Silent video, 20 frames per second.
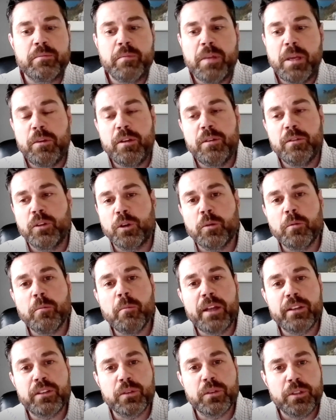is maybe a little
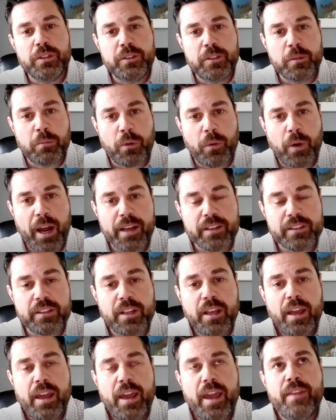mentally depressed,